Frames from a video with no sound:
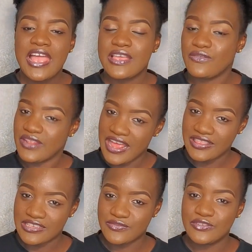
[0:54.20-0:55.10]
if you
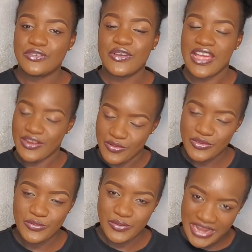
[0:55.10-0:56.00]
like this video. I know
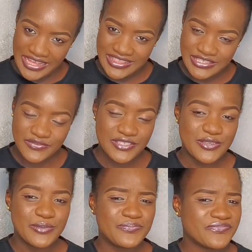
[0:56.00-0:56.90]
you will like this
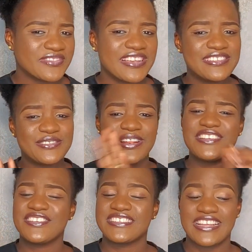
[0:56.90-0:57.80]
video. So
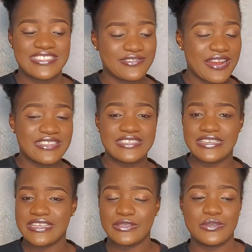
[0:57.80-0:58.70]
let's just get right
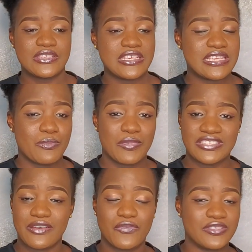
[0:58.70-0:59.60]
into the
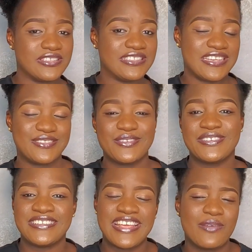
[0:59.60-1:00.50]
matter for today. So
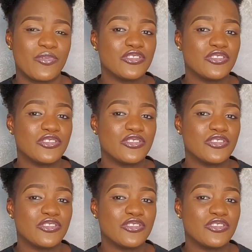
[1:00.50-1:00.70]
today I'm